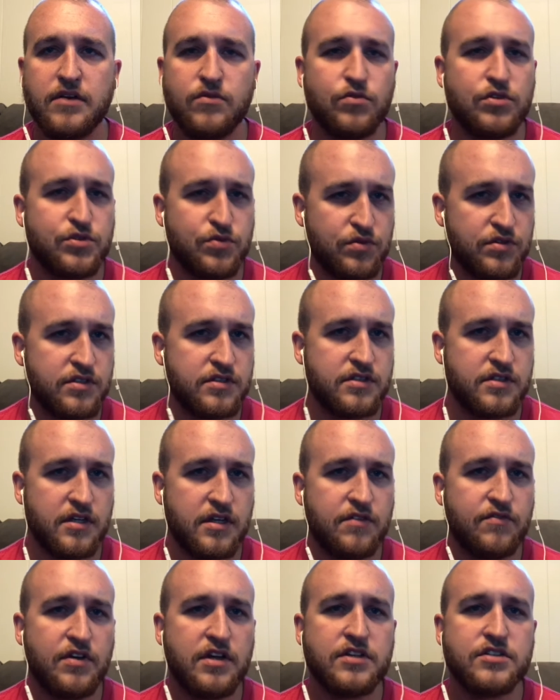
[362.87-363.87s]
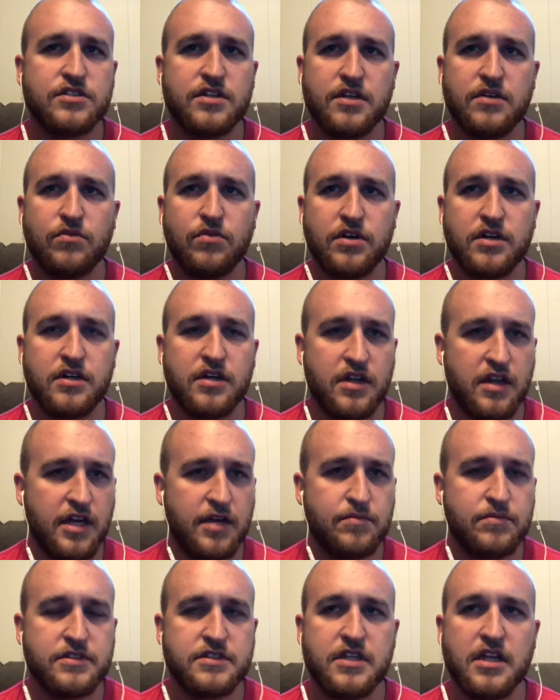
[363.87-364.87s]
which was eventually what
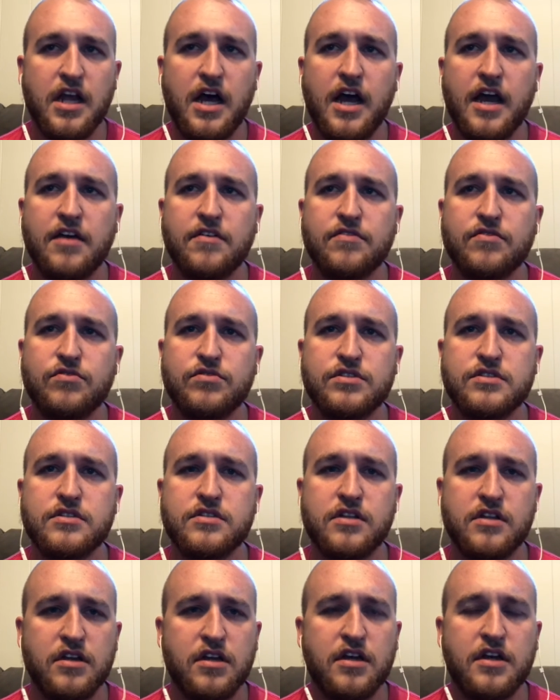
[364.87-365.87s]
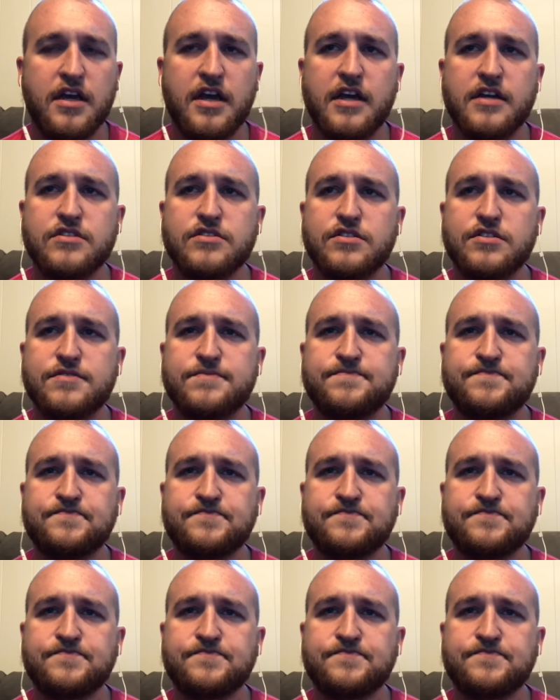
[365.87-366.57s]
claimed his life, was the lung cancer.